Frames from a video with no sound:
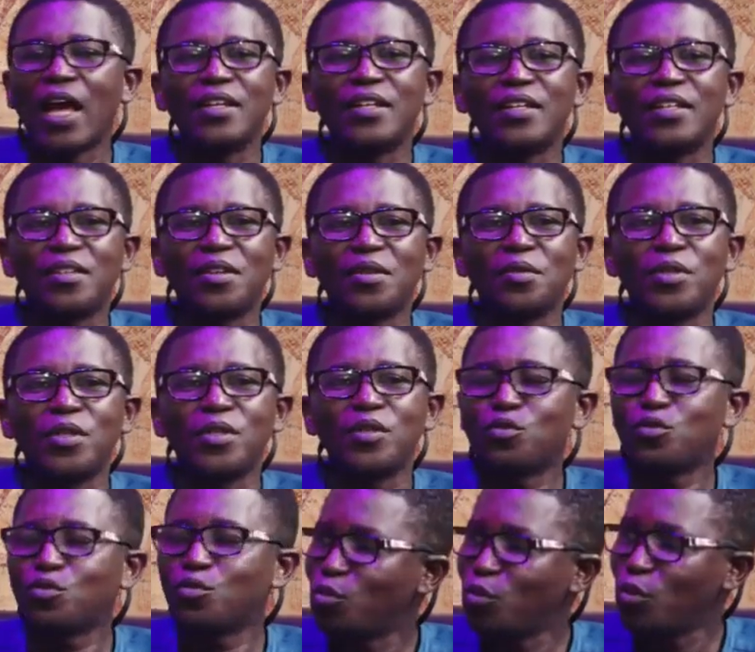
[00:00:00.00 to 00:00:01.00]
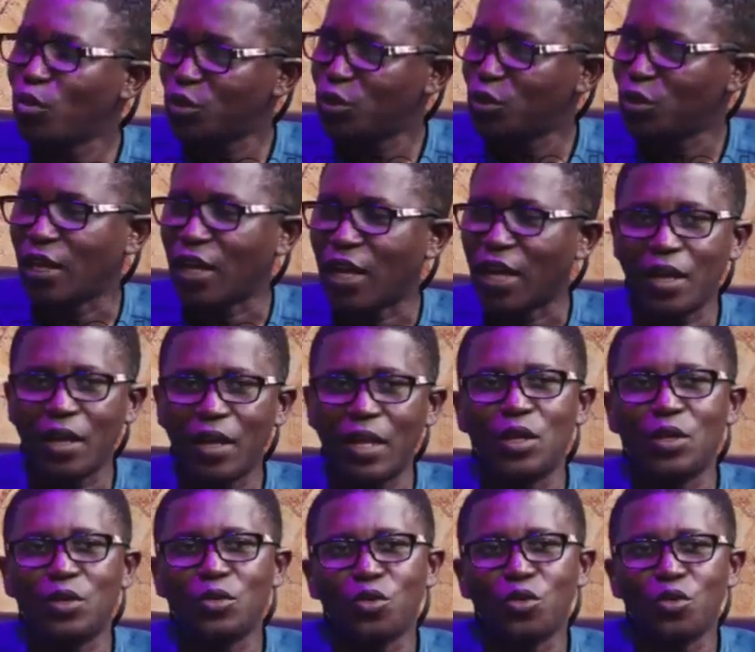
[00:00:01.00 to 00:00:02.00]
And it's a bit too much on
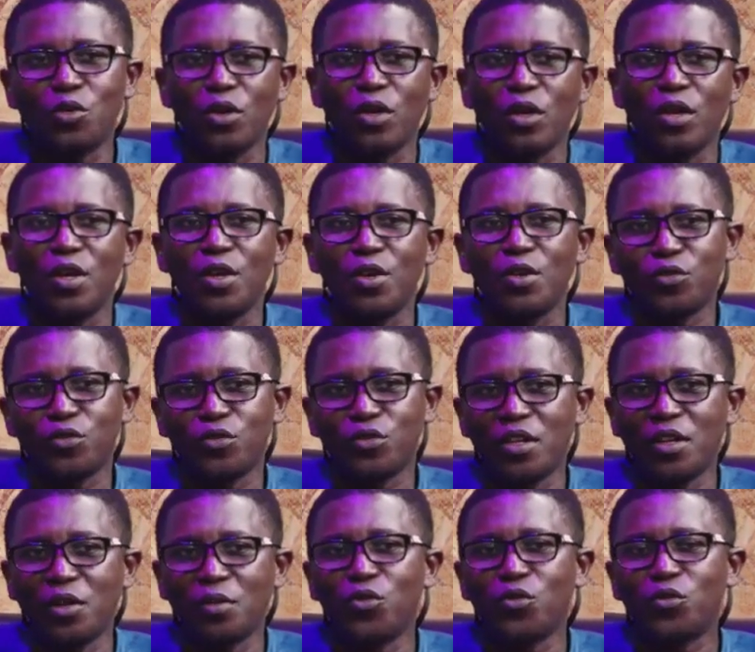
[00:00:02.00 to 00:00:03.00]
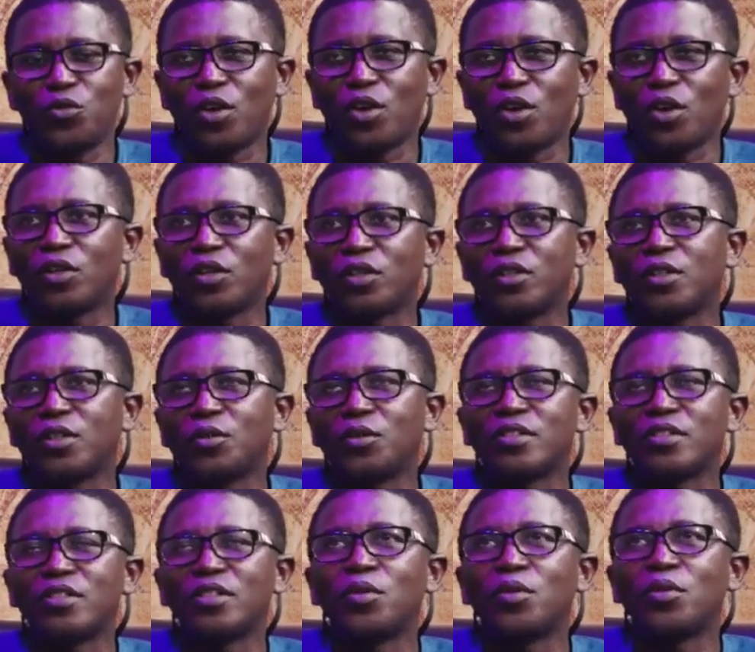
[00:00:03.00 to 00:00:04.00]
her. So you've seen a movie called, what's
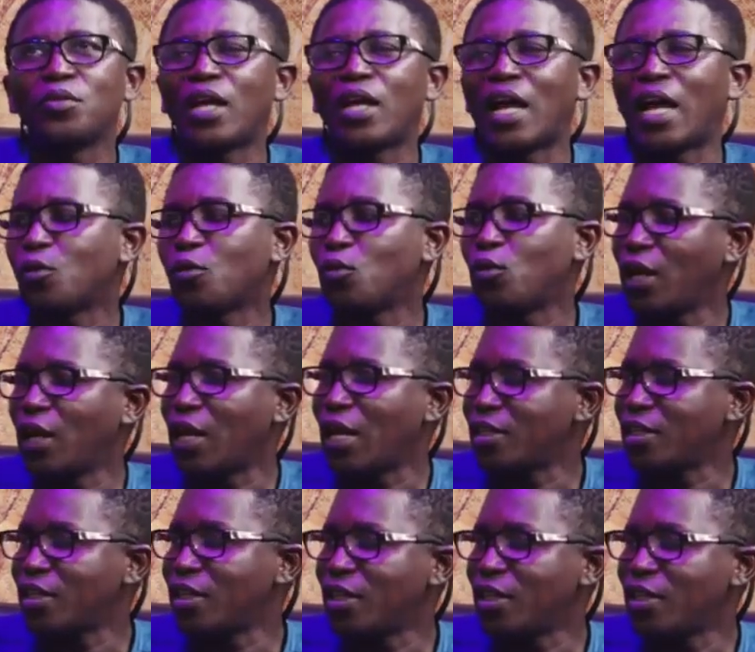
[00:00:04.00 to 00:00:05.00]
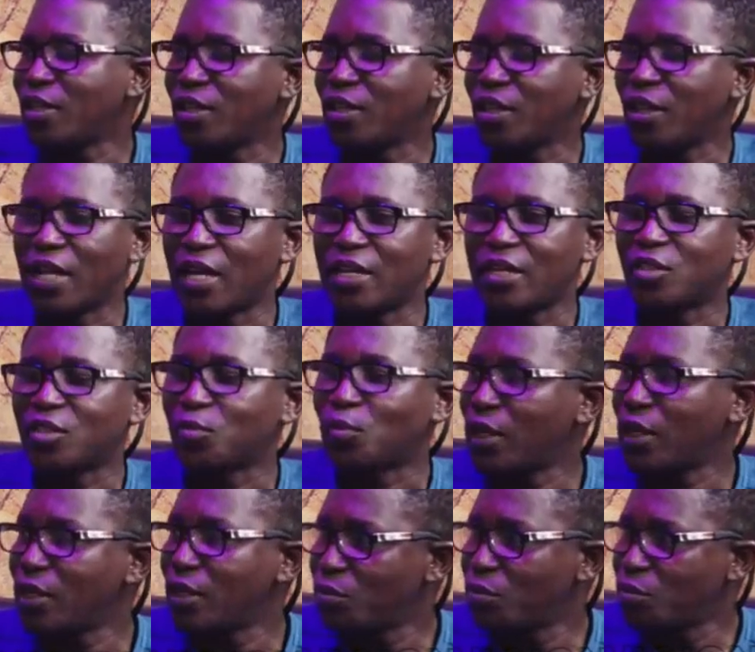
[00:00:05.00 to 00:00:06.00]
the name of it? Aquila and the
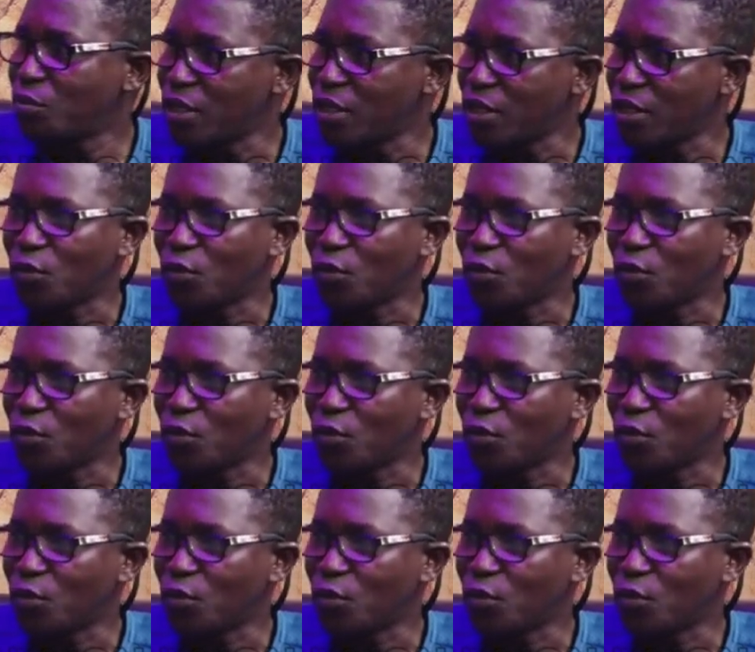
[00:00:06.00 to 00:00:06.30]
Spelling Bee.